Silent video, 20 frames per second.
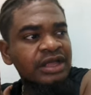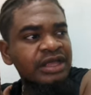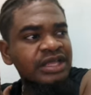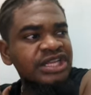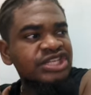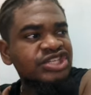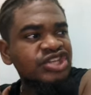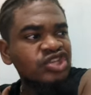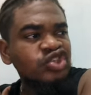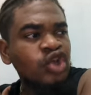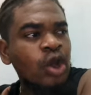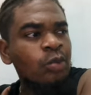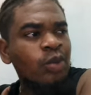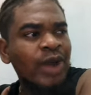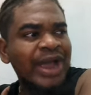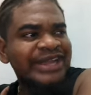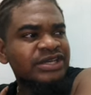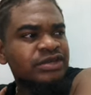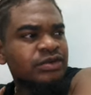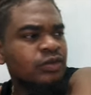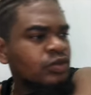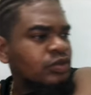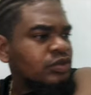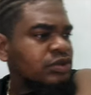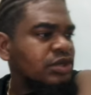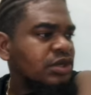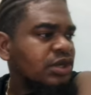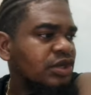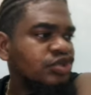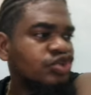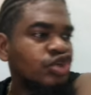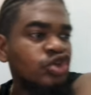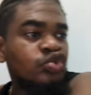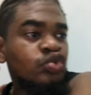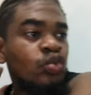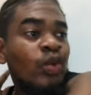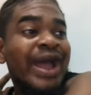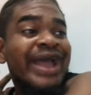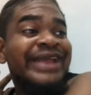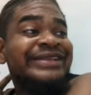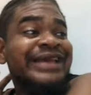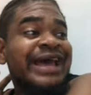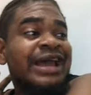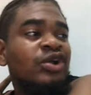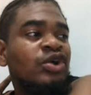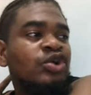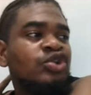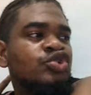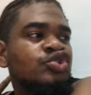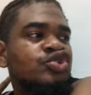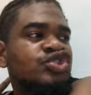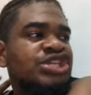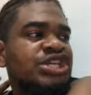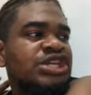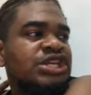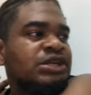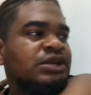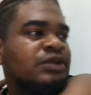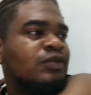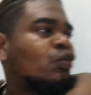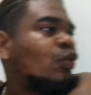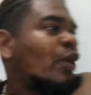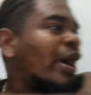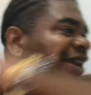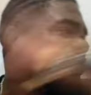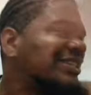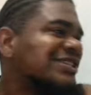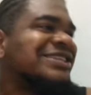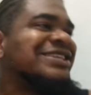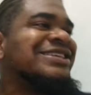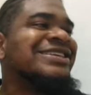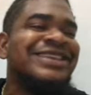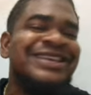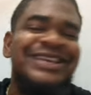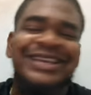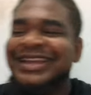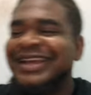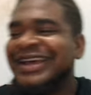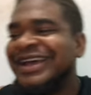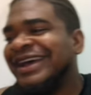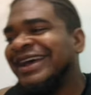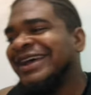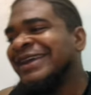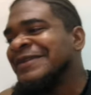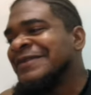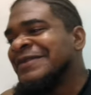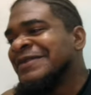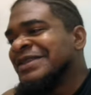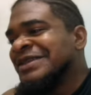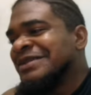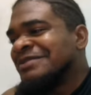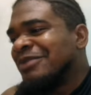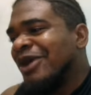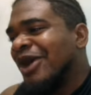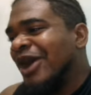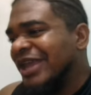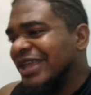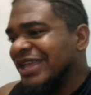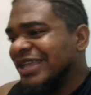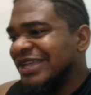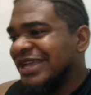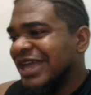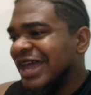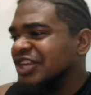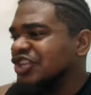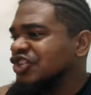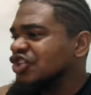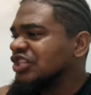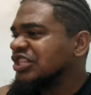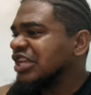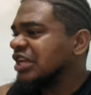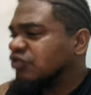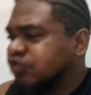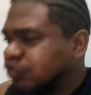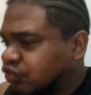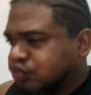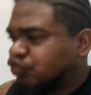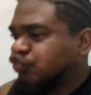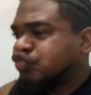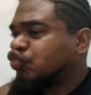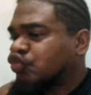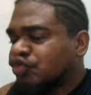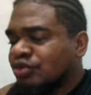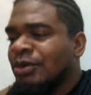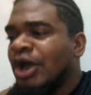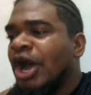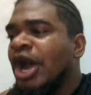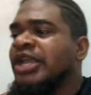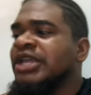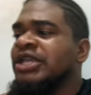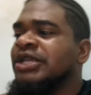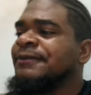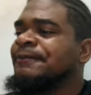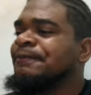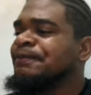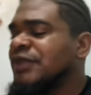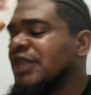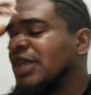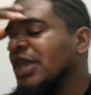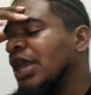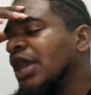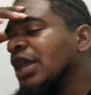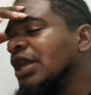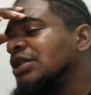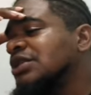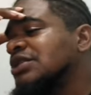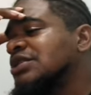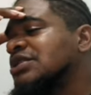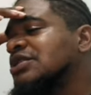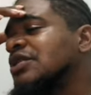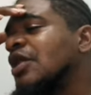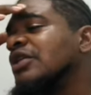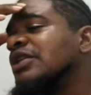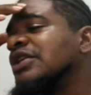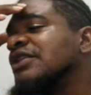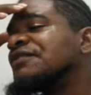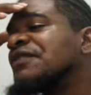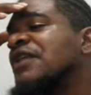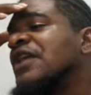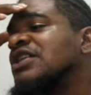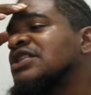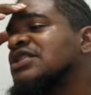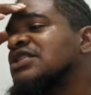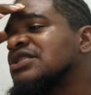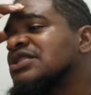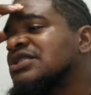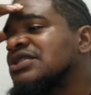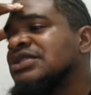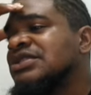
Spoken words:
it just come white. Just white alone you seen. What? Boy, and you just say, boy, hey, song effects.